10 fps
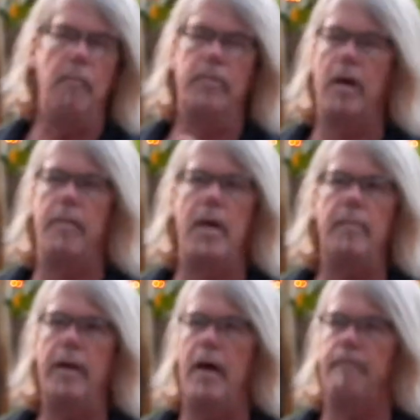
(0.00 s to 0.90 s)
I'm with
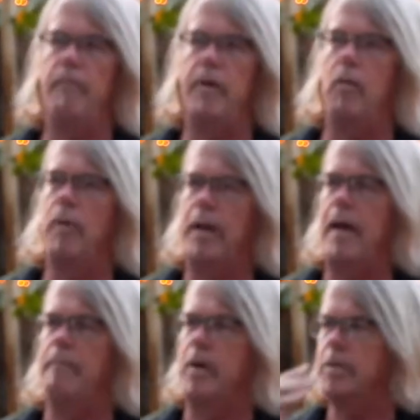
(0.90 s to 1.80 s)
WMNF. We don't really
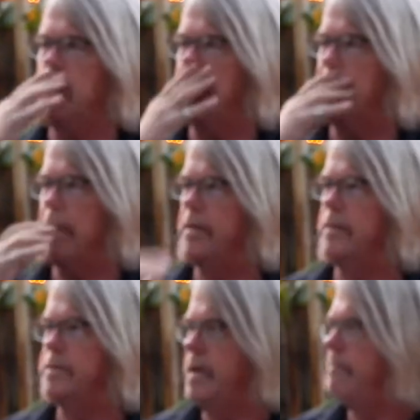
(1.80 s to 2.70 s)
have much contact in
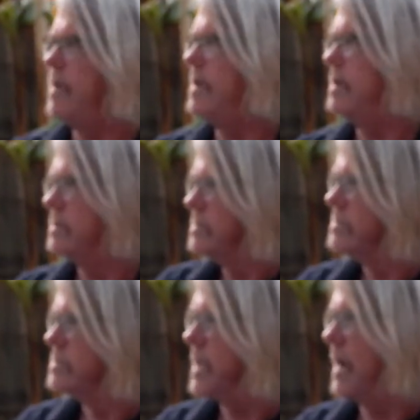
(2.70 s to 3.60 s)
the TV
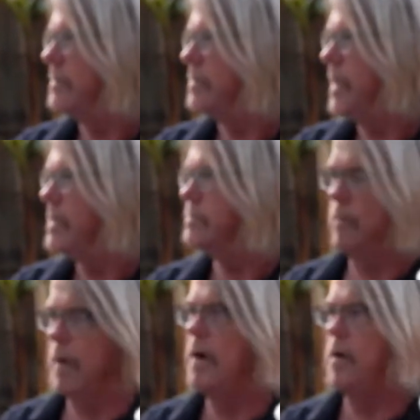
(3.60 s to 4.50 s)
side of things,
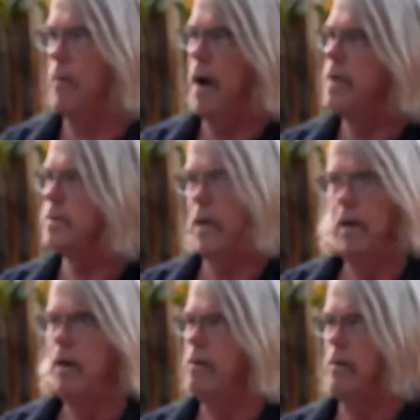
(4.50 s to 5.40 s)
but radio-wise,
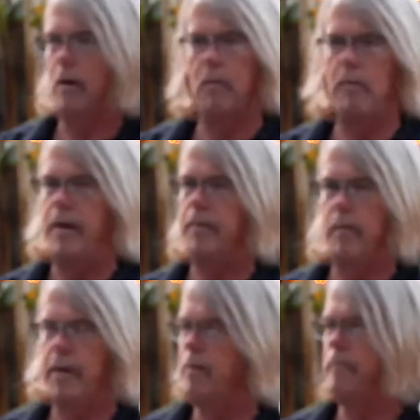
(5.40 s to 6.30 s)
you know,
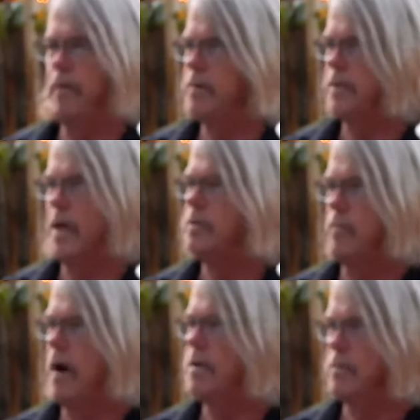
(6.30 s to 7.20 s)
anything we can do for you
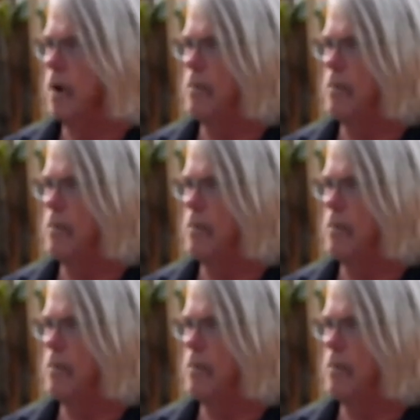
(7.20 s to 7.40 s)
station-wise, we are